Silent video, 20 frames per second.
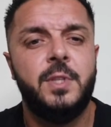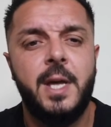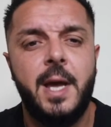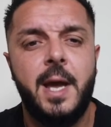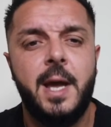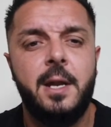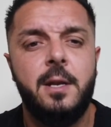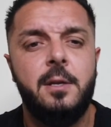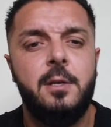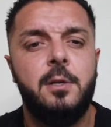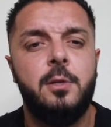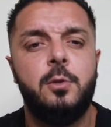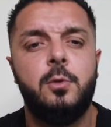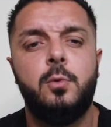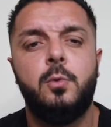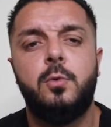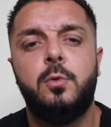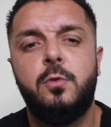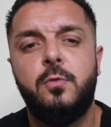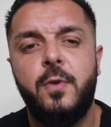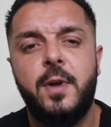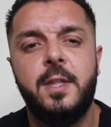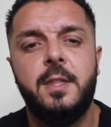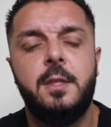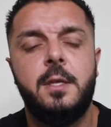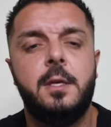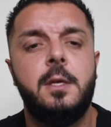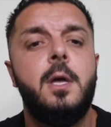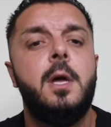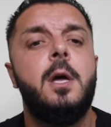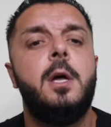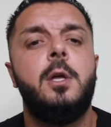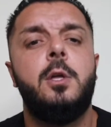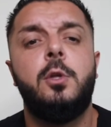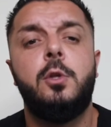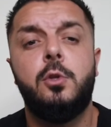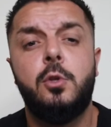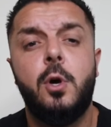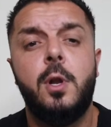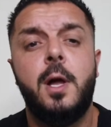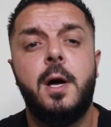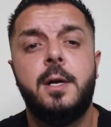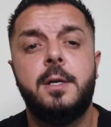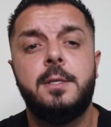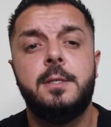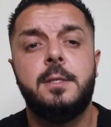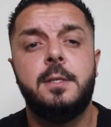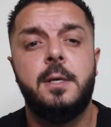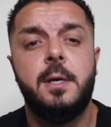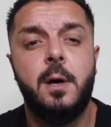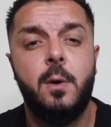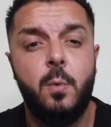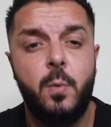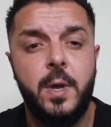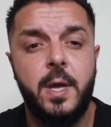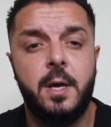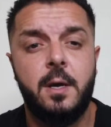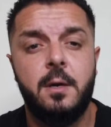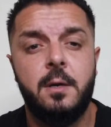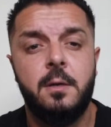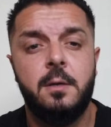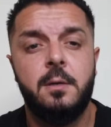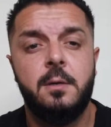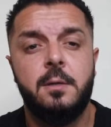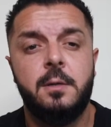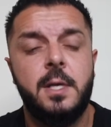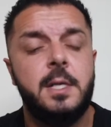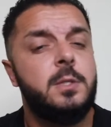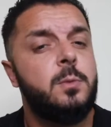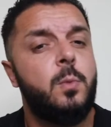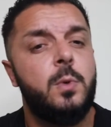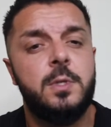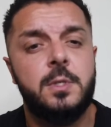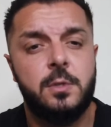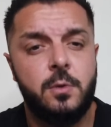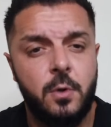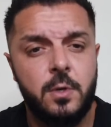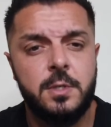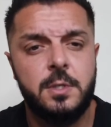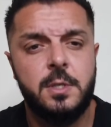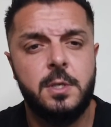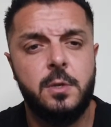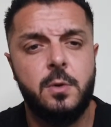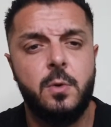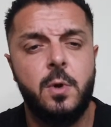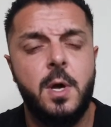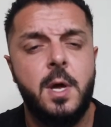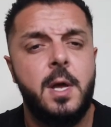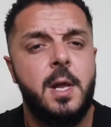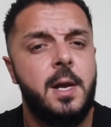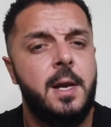10 to 20 dollars a week that's what's costing you.